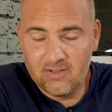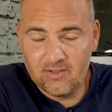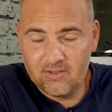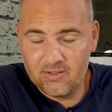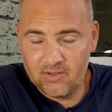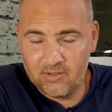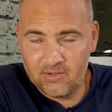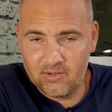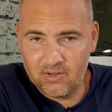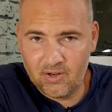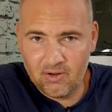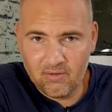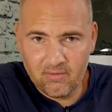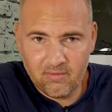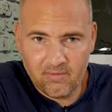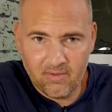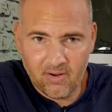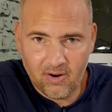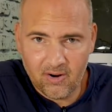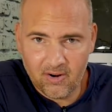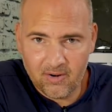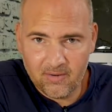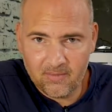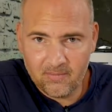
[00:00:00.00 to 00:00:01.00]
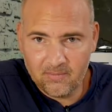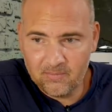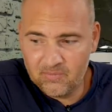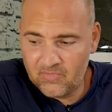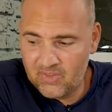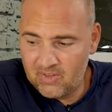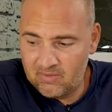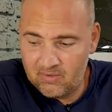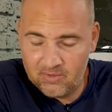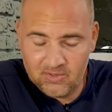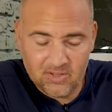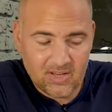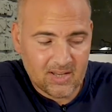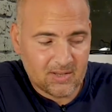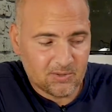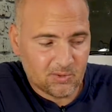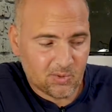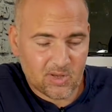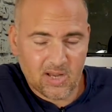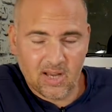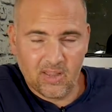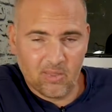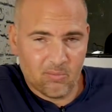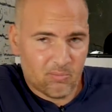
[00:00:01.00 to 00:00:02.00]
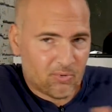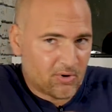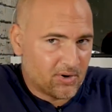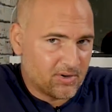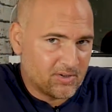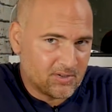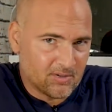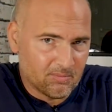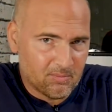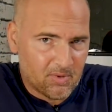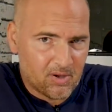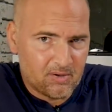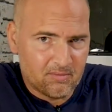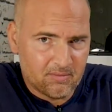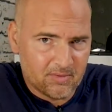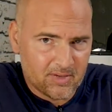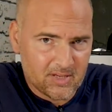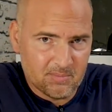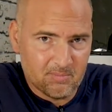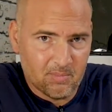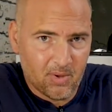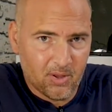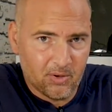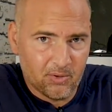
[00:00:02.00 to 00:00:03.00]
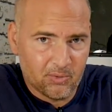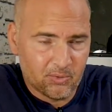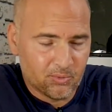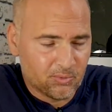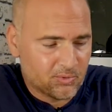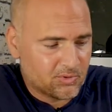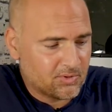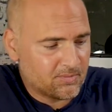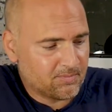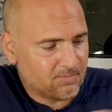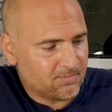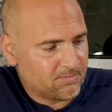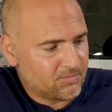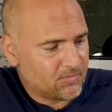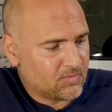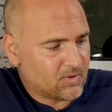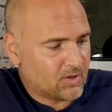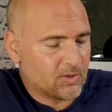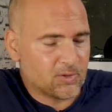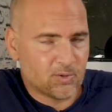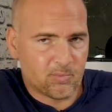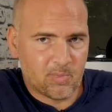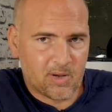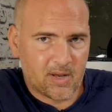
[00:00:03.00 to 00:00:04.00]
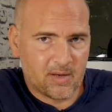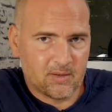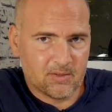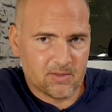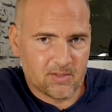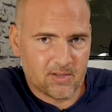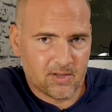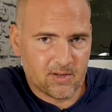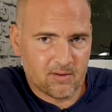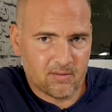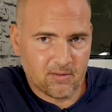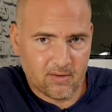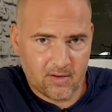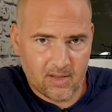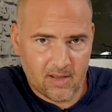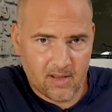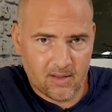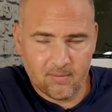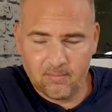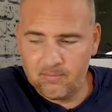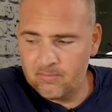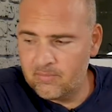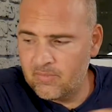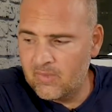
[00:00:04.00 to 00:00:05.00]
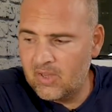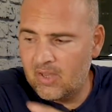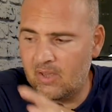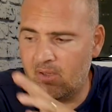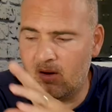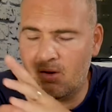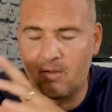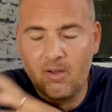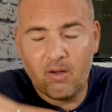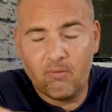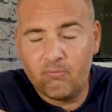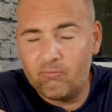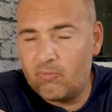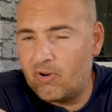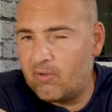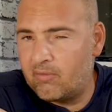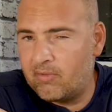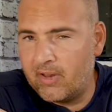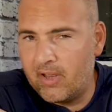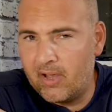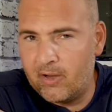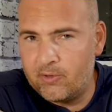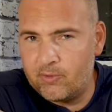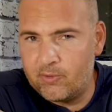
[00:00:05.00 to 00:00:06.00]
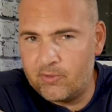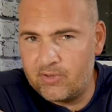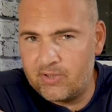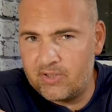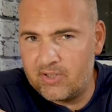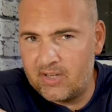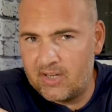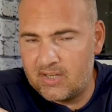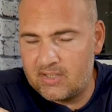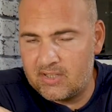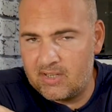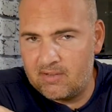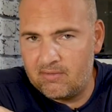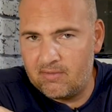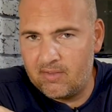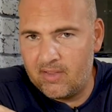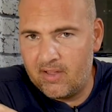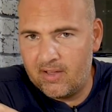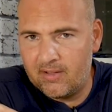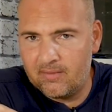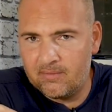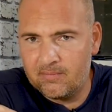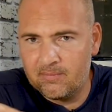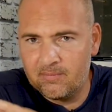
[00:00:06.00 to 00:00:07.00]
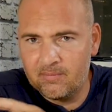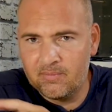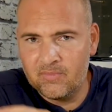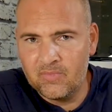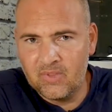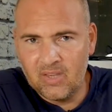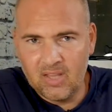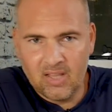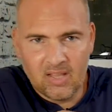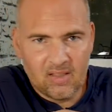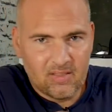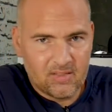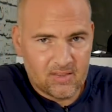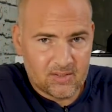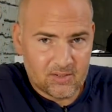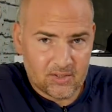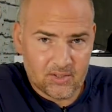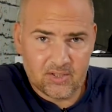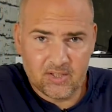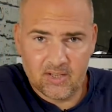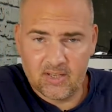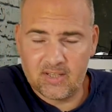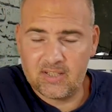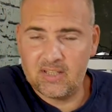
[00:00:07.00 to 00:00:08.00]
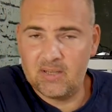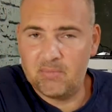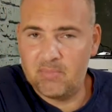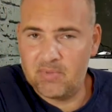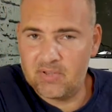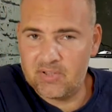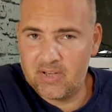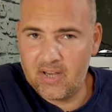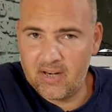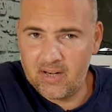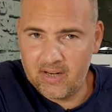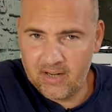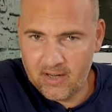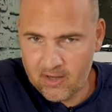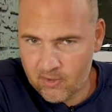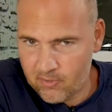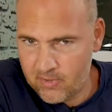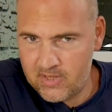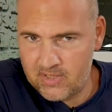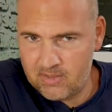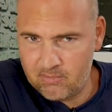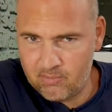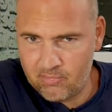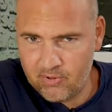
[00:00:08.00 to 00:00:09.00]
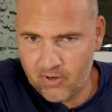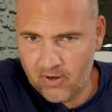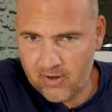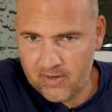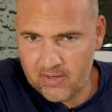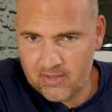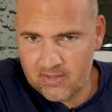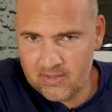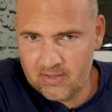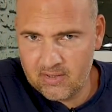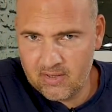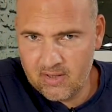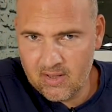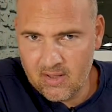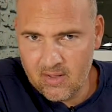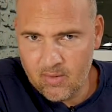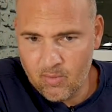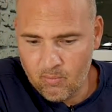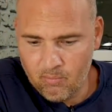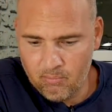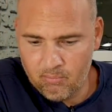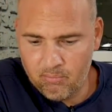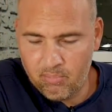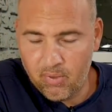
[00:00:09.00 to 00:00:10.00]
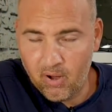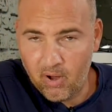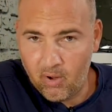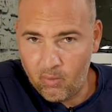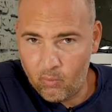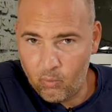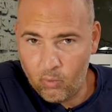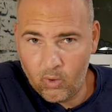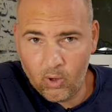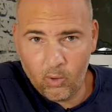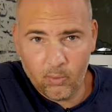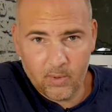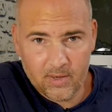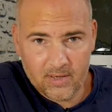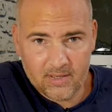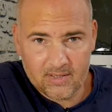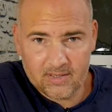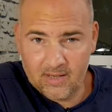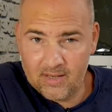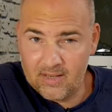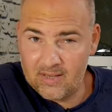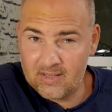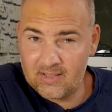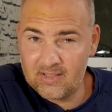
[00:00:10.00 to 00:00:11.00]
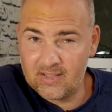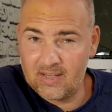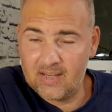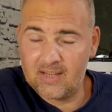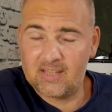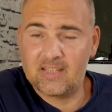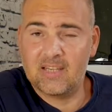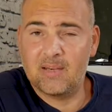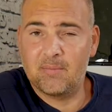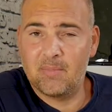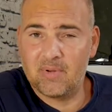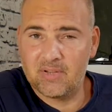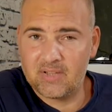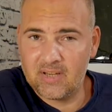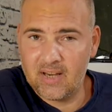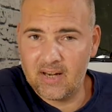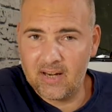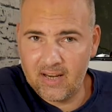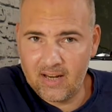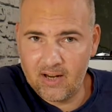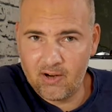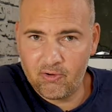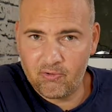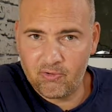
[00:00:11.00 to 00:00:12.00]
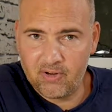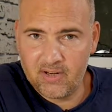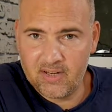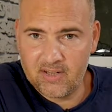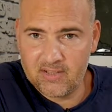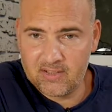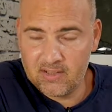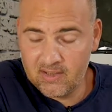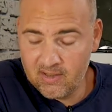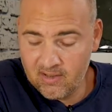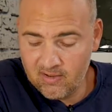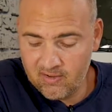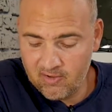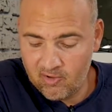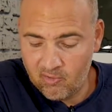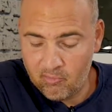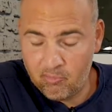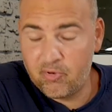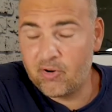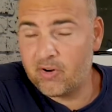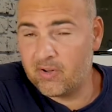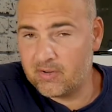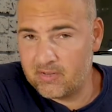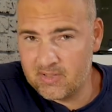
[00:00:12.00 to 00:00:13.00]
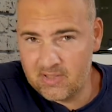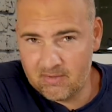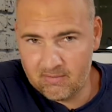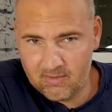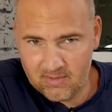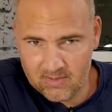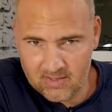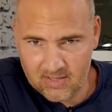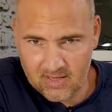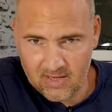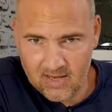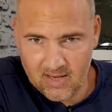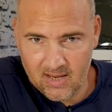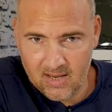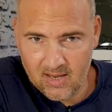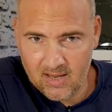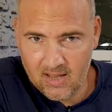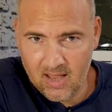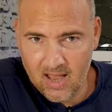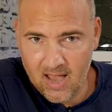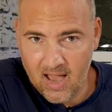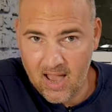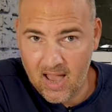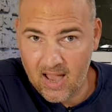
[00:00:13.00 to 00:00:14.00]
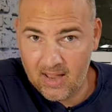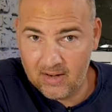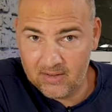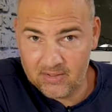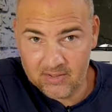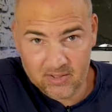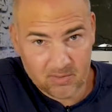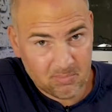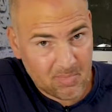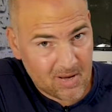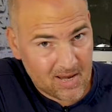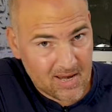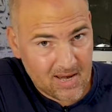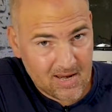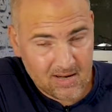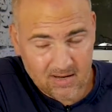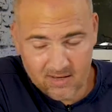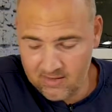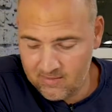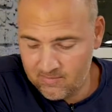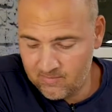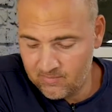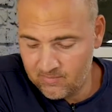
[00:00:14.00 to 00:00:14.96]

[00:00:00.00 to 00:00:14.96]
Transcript: So, so far, if you take into account the price of both of these bundles, £100 here for that, roughly 160 for that, that's a 60% increase in price but will we see a 60% increase of productivity and speed